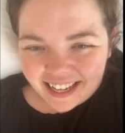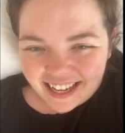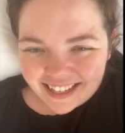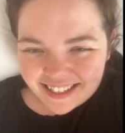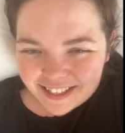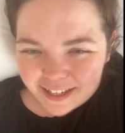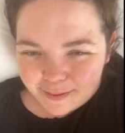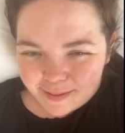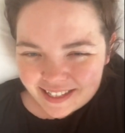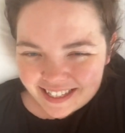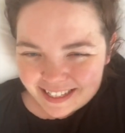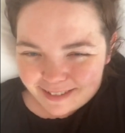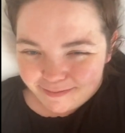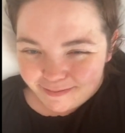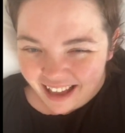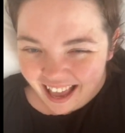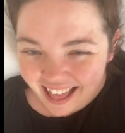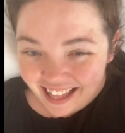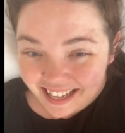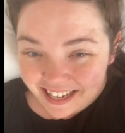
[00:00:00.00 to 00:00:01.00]
I can't stop
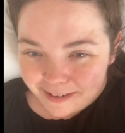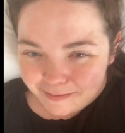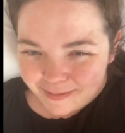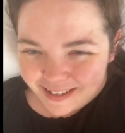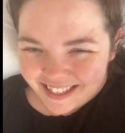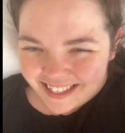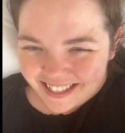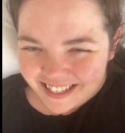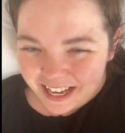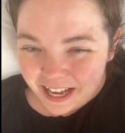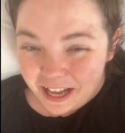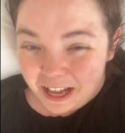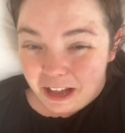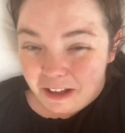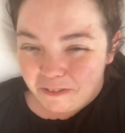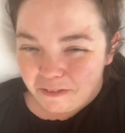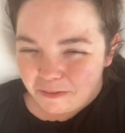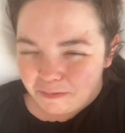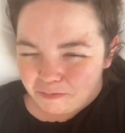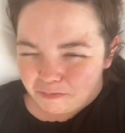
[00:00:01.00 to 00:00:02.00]
smelling at myself.